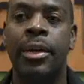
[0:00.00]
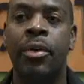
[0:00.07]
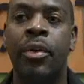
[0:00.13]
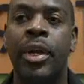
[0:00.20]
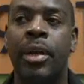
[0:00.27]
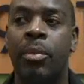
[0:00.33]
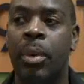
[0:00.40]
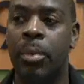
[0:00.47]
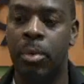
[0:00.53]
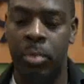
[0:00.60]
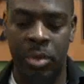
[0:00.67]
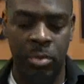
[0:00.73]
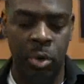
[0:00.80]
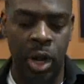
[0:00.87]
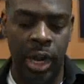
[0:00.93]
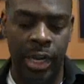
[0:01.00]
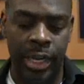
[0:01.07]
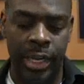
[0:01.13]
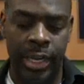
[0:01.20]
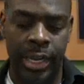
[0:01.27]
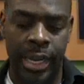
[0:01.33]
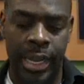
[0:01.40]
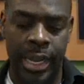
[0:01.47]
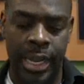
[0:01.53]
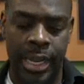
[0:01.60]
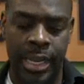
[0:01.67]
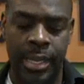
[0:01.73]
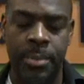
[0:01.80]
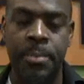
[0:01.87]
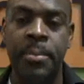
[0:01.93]
Korean woman. We brought in
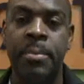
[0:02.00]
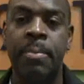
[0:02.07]
a